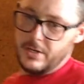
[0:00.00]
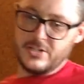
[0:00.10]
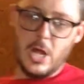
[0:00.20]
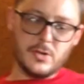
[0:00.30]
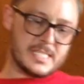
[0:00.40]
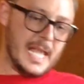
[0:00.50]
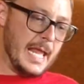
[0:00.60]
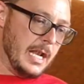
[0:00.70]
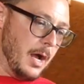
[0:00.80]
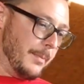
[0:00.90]
There's no
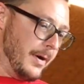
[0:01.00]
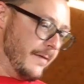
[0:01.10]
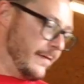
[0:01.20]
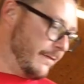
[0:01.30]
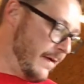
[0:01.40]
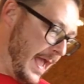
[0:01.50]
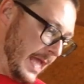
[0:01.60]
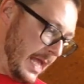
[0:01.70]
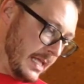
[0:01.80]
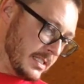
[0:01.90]
set number of
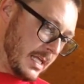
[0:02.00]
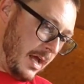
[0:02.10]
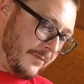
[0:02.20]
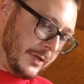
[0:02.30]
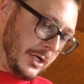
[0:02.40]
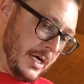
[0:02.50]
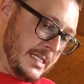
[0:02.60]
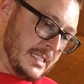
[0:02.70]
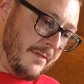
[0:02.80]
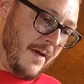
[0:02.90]

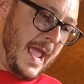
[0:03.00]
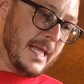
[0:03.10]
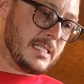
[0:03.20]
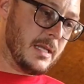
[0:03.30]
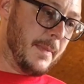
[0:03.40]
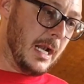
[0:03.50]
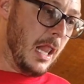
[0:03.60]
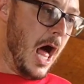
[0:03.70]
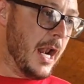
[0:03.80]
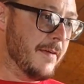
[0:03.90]
degrees advanced. I mean,
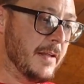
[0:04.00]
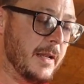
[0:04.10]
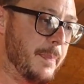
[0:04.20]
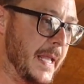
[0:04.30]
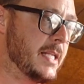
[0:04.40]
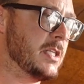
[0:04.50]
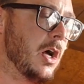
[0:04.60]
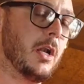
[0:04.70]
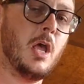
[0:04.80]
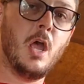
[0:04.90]
a lot of it depends
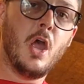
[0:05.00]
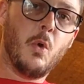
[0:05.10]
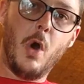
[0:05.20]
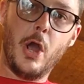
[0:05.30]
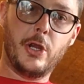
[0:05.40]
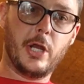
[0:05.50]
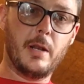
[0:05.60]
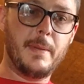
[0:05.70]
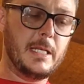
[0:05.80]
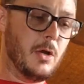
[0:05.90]
on what you're going
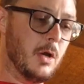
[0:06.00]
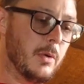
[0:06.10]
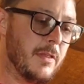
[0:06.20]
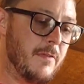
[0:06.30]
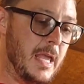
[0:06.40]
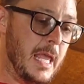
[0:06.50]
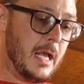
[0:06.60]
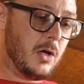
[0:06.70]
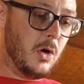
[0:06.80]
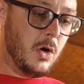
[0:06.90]
to be doing with the
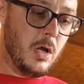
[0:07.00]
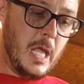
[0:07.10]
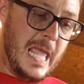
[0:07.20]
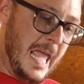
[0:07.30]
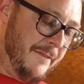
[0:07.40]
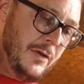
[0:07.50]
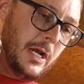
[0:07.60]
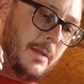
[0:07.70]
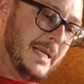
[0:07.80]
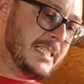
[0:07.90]
vehicle, if you're
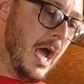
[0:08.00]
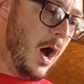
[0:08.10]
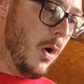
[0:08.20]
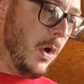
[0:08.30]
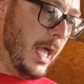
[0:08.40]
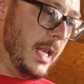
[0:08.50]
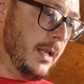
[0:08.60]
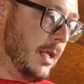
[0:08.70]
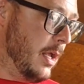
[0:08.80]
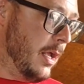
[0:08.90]
going to be towing,
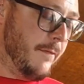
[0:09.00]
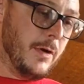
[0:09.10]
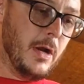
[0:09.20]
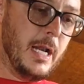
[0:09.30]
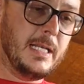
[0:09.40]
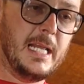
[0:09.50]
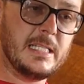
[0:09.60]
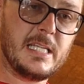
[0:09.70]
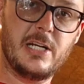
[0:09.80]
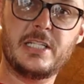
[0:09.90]
if you're in a
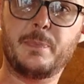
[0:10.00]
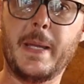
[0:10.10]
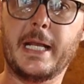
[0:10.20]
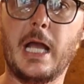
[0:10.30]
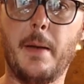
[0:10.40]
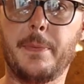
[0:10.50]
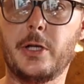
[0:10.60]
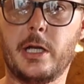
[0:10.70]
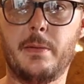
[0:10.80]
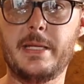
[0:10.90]
D-Series pickup and
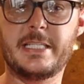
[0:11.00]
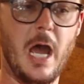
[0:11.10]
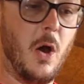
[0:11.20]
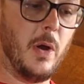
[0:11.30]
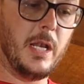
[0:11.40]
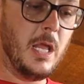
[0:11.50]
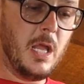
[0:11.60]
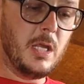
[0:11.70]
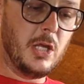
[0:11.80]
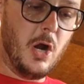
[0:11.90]
you're going to be towing,
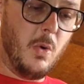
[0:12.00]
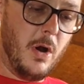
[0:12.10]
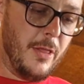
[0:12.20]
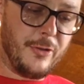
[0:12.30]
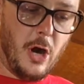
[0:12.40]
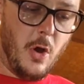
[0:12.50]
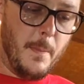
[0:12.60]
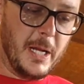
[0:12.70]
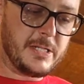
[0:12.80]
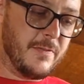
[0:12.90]
you don't want to throw
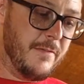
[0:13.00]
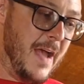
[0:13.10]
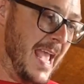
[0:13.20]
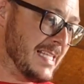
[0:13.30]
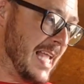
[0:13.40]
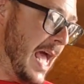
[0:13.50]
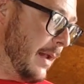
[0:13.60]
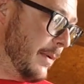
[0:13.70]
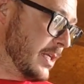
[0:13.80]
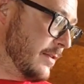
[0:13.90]
a bunch of advance at
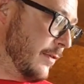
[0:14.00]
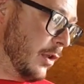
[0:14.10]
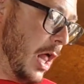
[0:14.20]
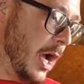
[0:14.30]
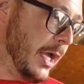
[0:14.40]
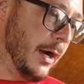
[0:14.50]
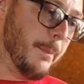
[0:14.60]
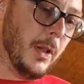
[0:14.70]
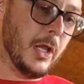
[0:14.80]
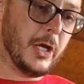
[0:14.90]
it, because if you lug it or
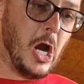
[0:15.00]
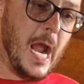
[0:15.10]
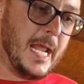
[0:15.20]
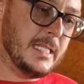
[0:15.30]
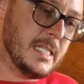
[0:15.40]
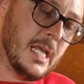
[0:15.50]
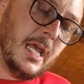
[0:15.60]
pulling grades,